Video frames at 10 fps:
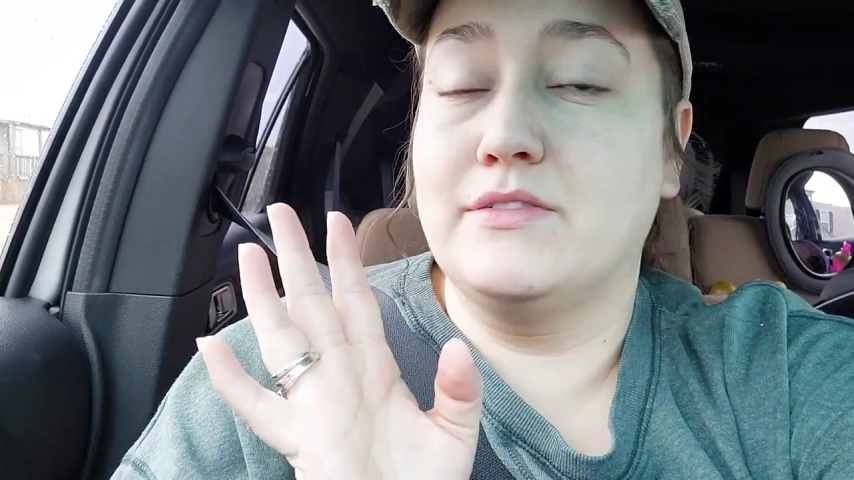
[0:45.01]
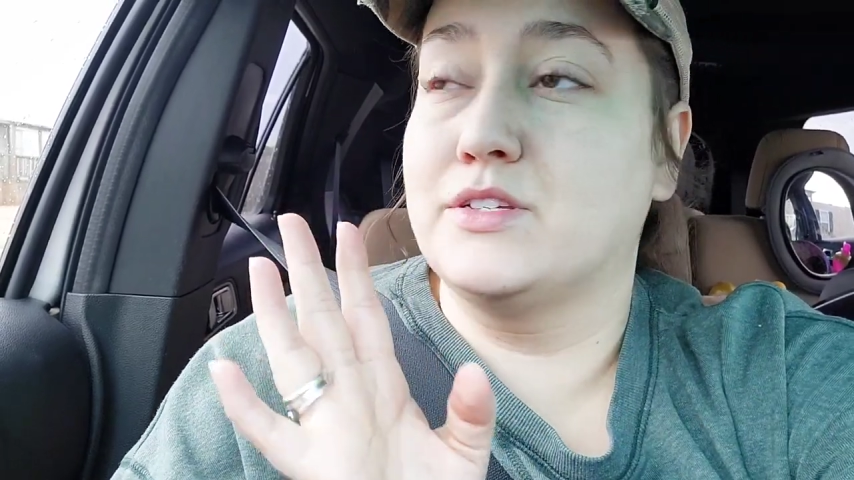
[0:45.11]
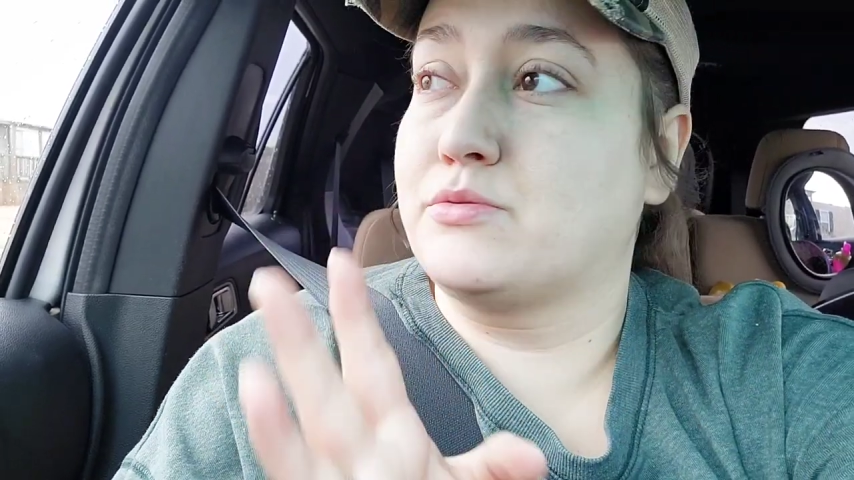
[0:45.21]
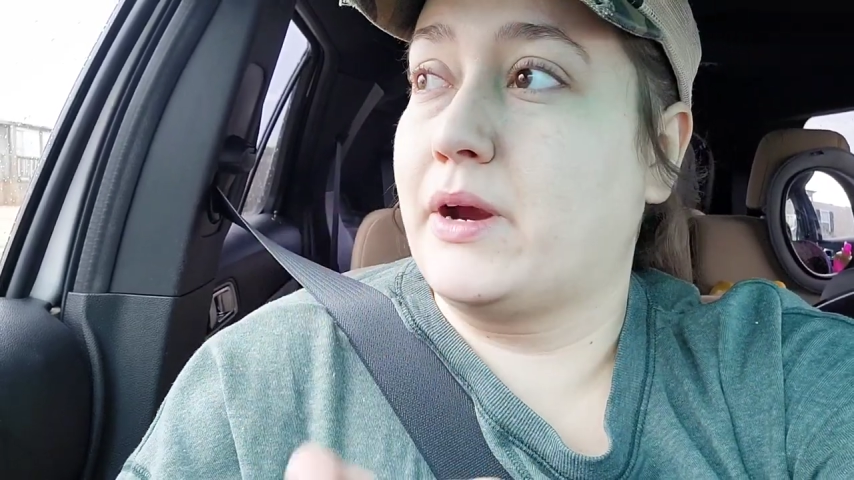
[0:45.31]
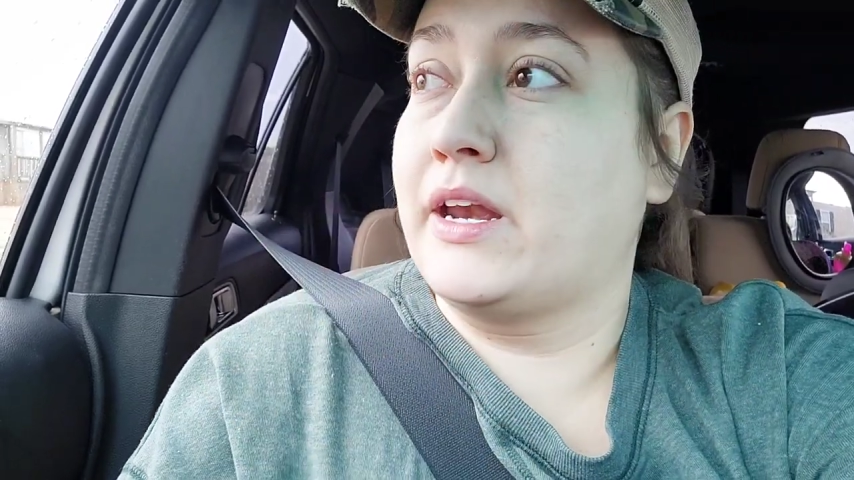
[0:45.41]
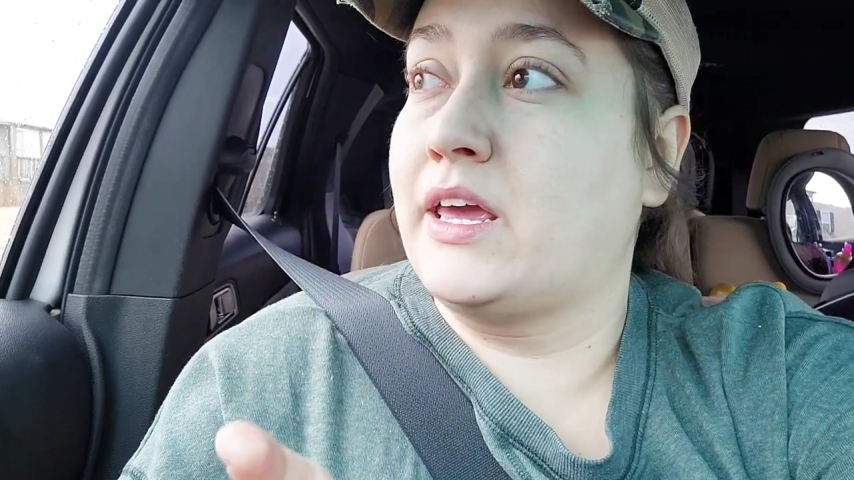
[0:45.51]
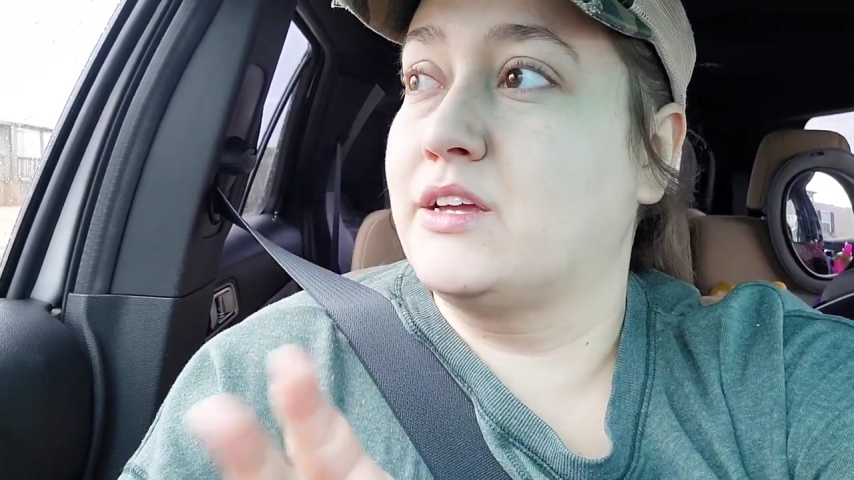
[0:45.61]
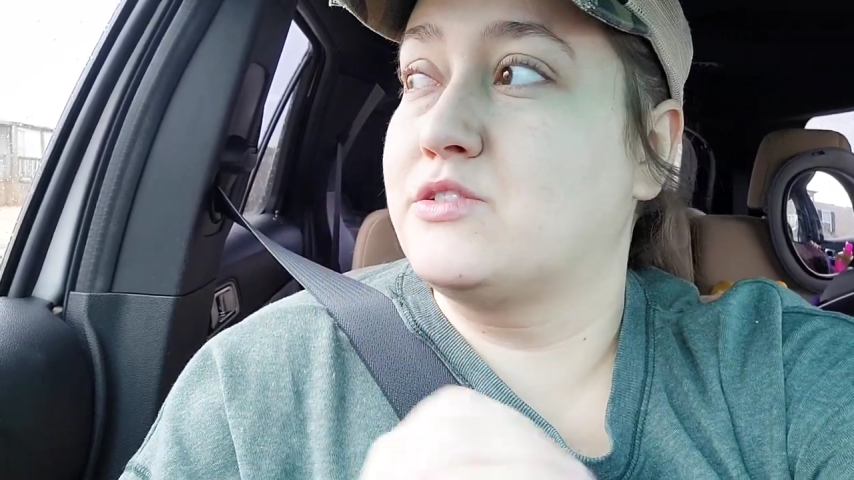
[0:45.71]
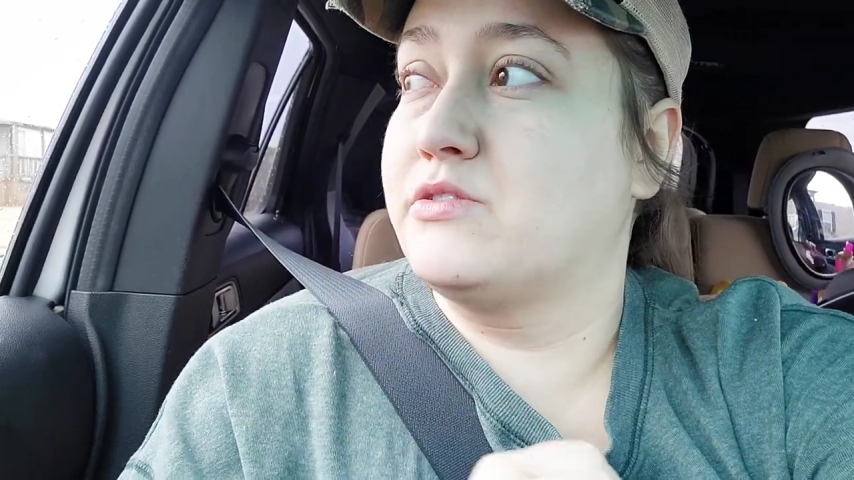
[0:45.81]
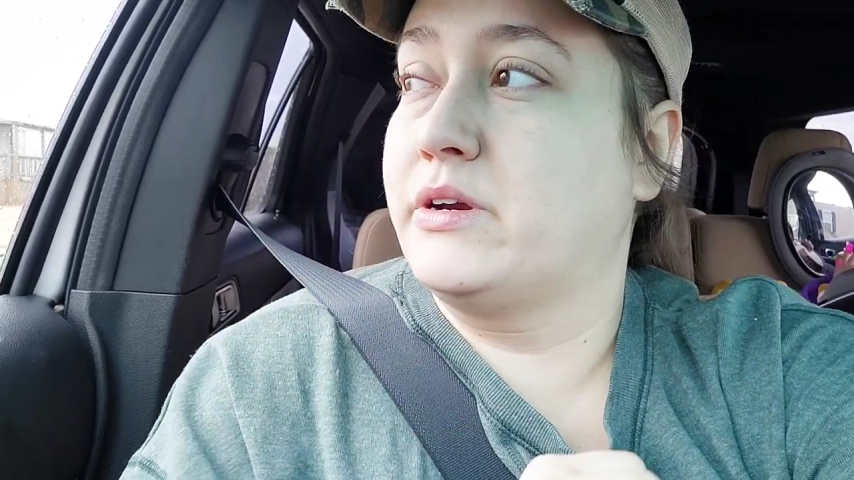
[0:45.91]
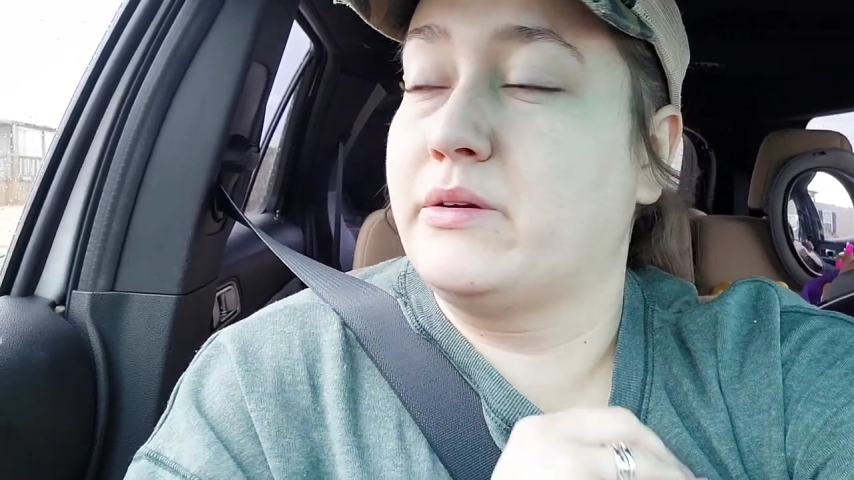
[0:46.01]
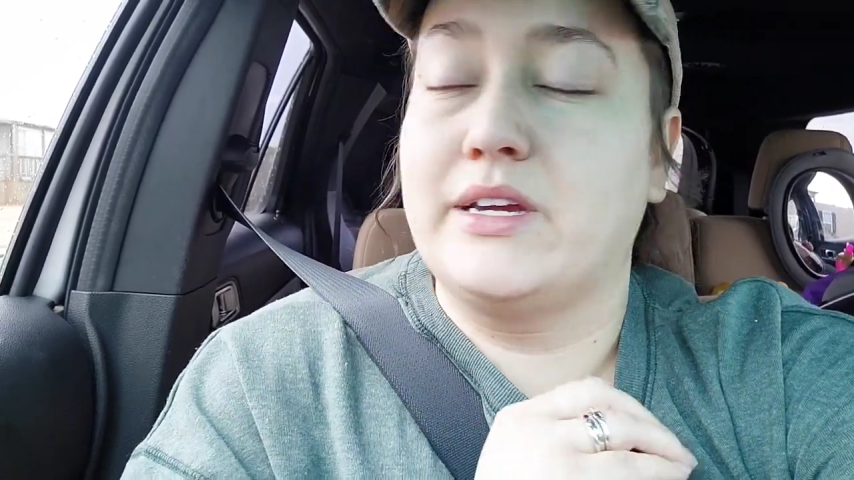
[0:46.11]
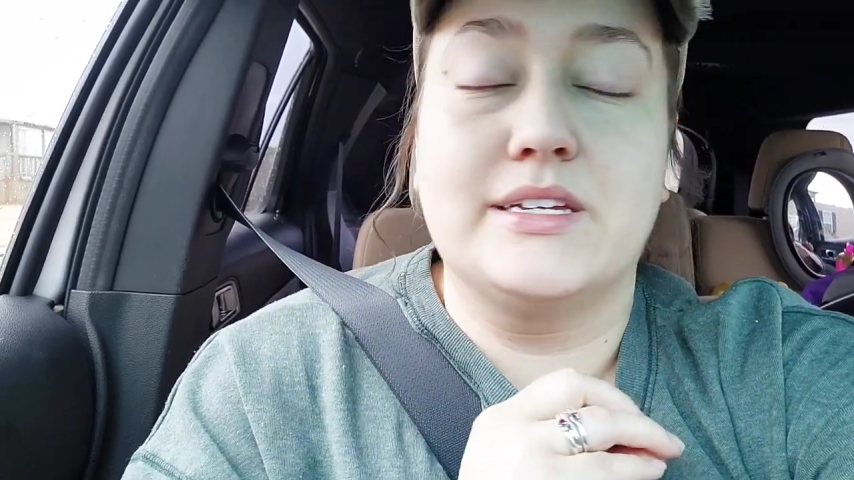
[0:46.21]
it's rainy, it's dreary,